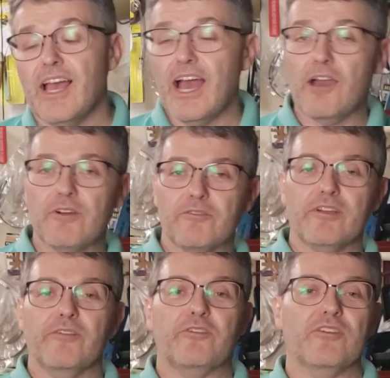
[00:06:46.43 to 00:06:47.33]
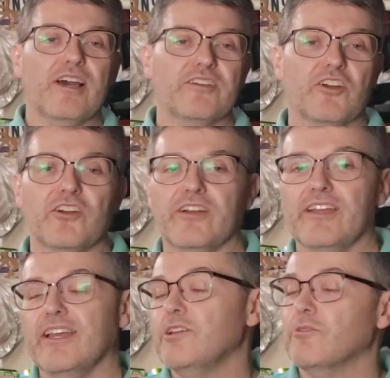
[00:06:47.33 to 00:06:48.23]
However, if you're not in a
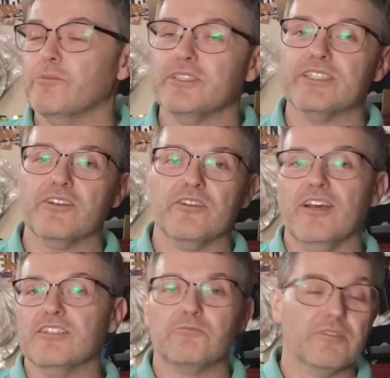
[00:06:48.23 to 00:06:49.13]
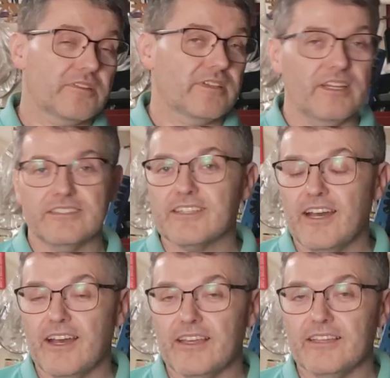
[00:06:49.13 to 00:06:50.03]
hurry and you want to be synchronized with the night
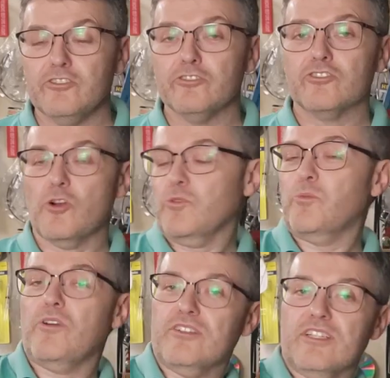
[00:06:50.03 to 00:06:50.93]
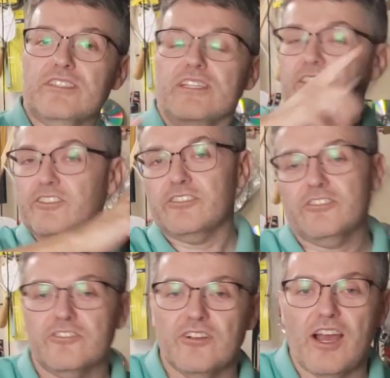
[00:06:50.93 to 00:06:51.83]
sky, you start with the process that I just
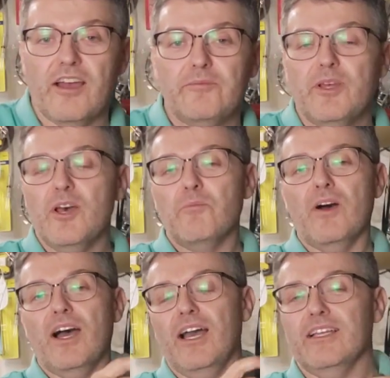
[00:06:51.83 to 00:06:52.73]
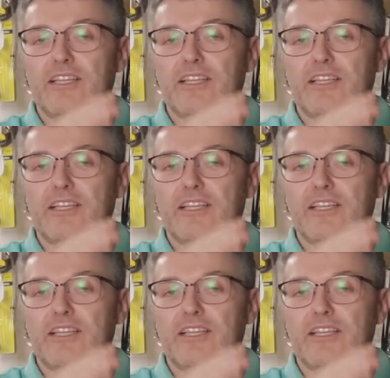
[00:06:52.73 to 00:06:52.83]
described by